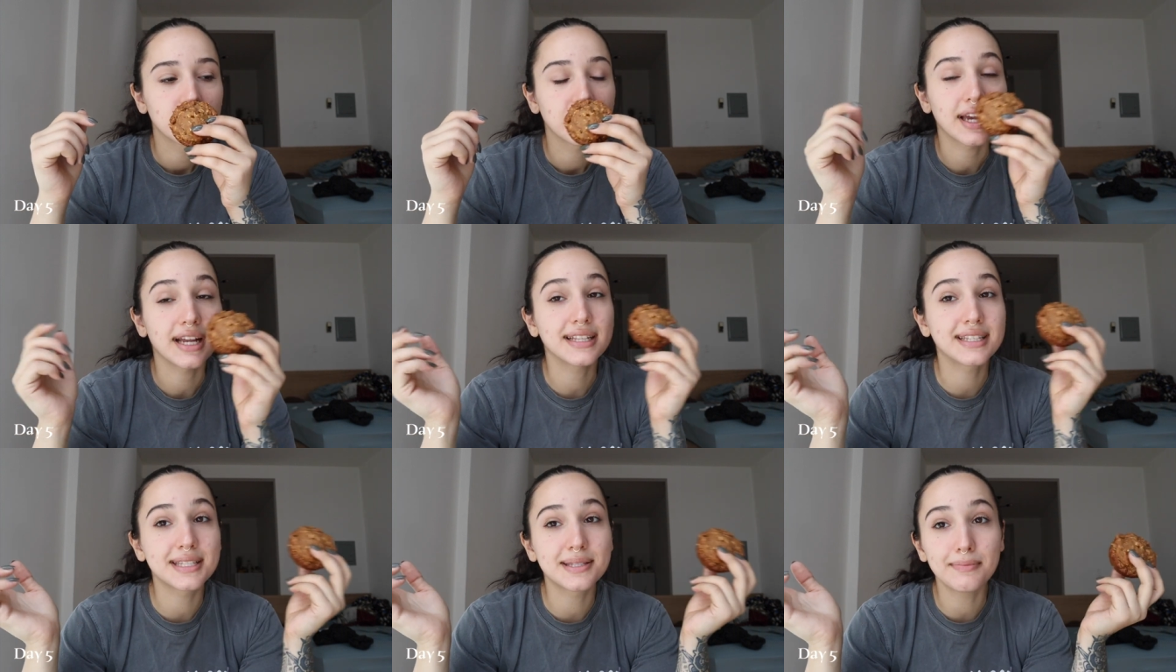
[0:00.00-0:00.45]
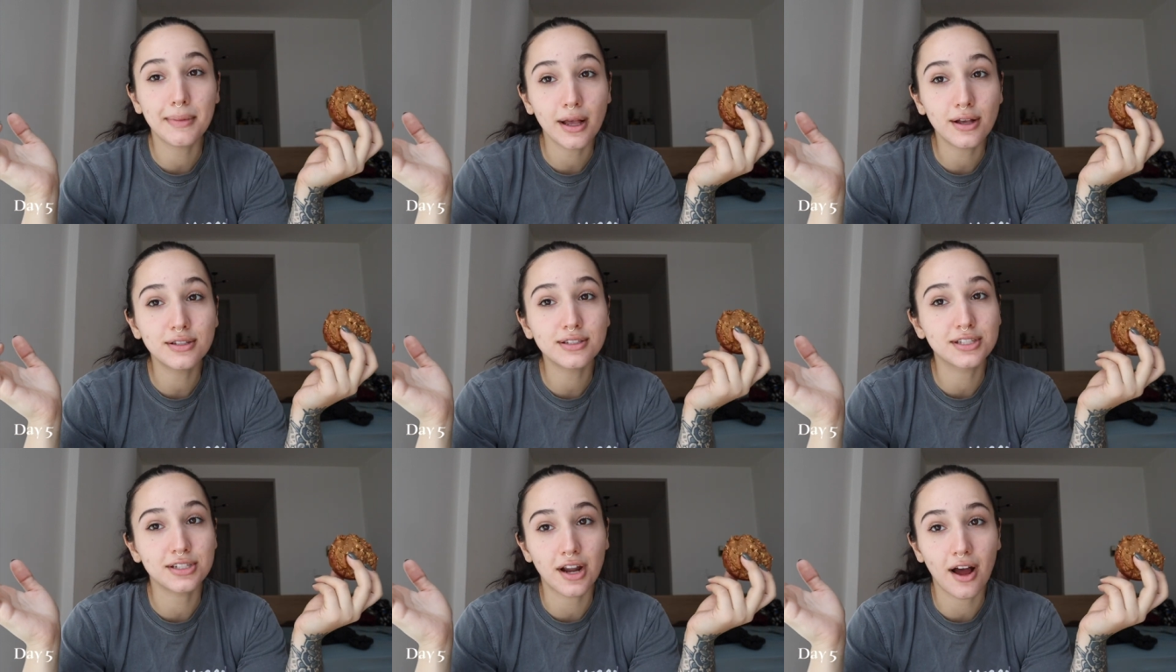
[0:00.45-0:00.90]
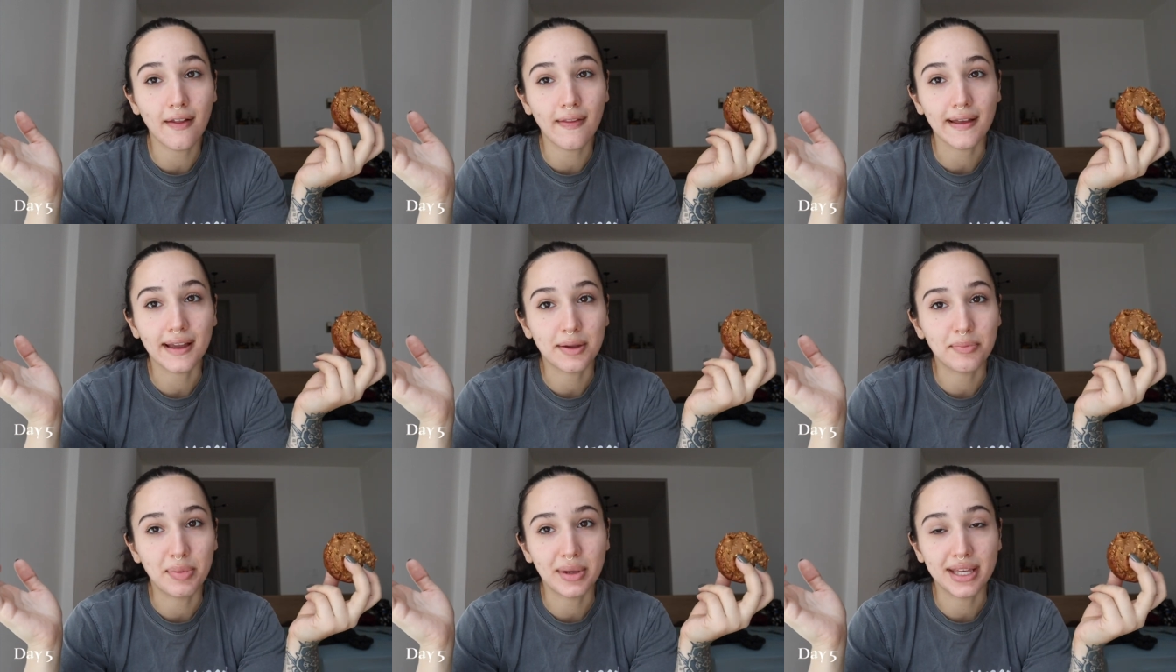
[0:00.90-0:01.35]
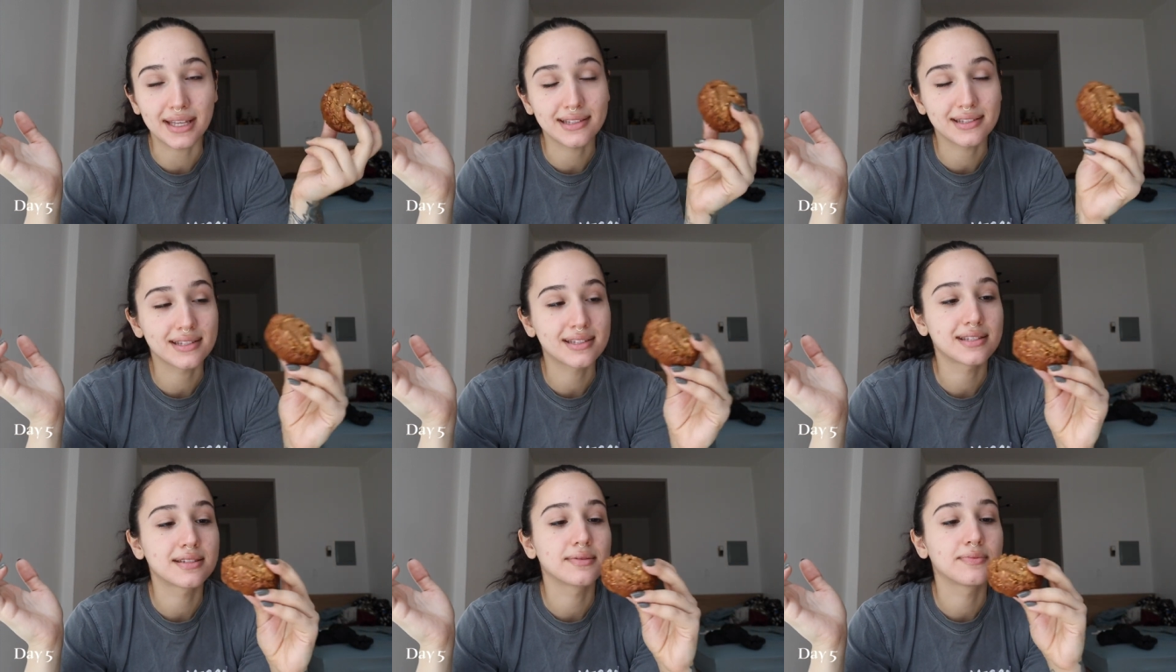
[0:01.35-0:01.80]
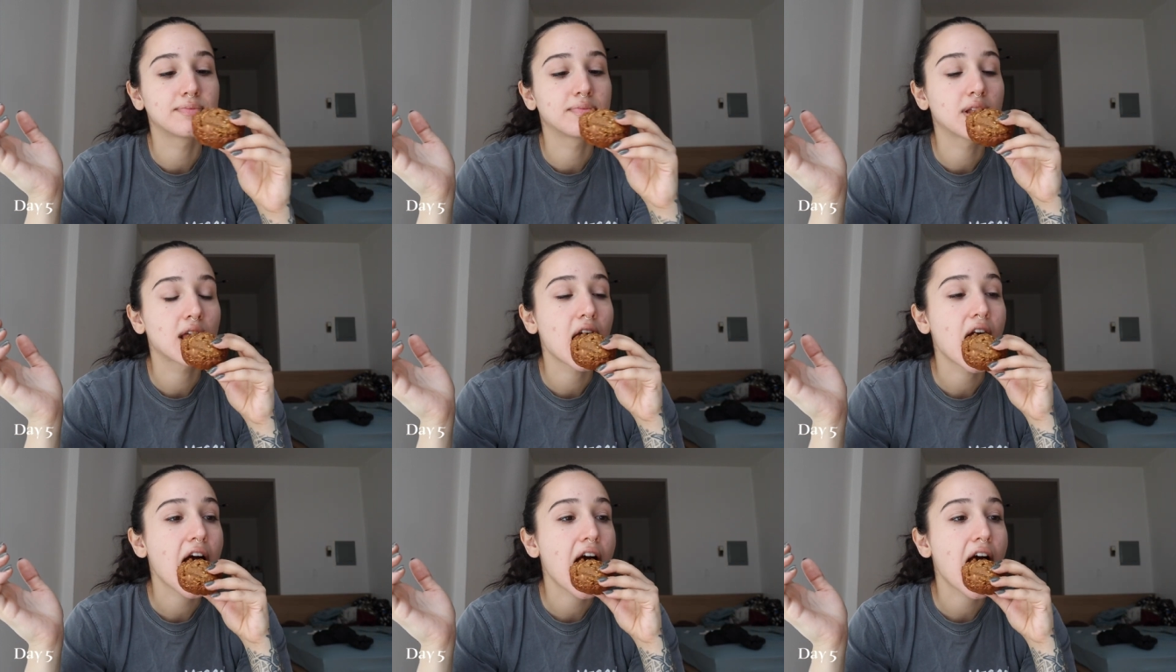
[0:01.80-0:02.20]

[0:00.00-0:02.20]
It smells not like beans.